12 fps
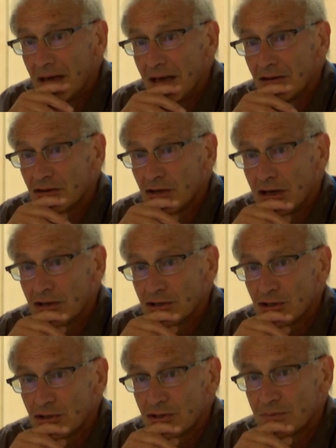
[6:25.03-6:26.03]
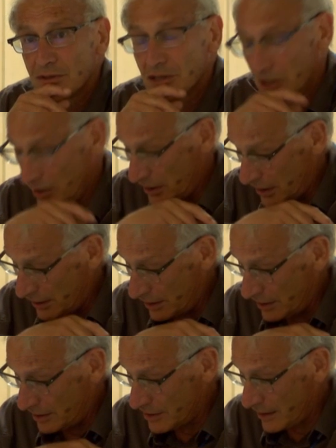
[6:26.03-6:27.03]
ethnologists, particularly I
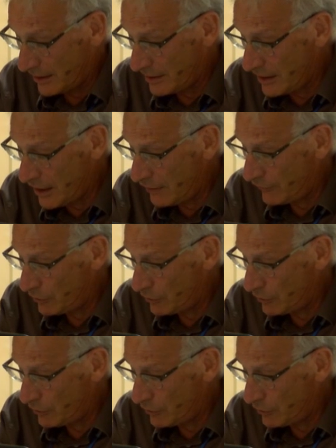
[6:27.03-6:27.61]
think in Scandinavia,